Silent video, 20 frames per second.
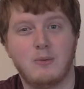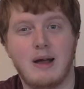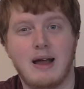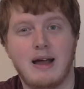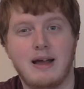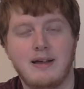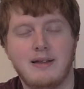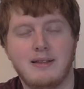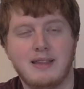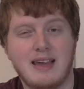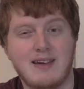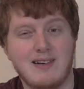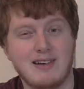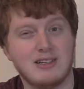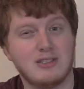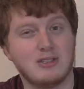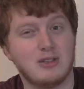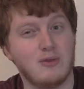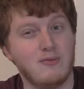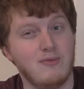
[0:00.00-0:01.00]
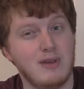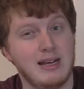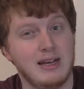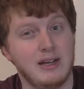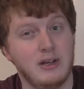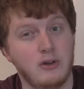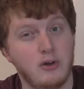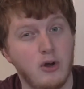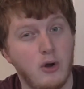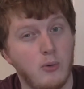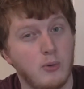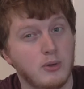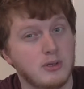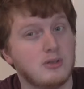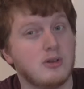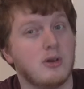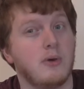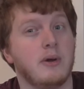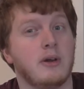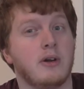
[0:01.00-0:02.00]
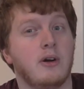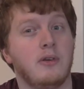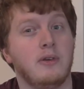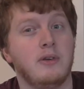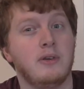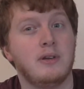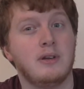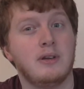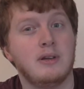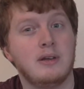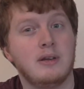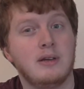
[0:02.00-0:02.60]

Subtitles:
where the characters don't really know what's going on.